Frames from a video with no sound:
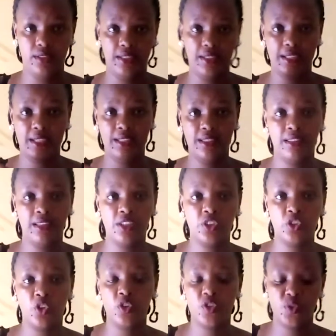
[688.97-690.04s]
Get that
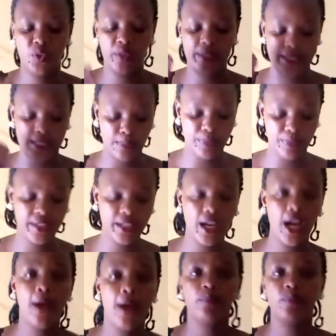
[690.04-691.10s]
also, the speaker
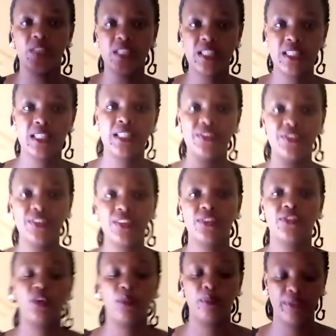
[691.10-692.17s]
is different
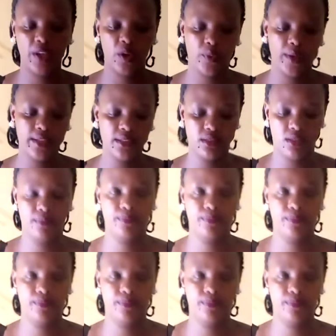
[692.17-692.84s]
from the writer.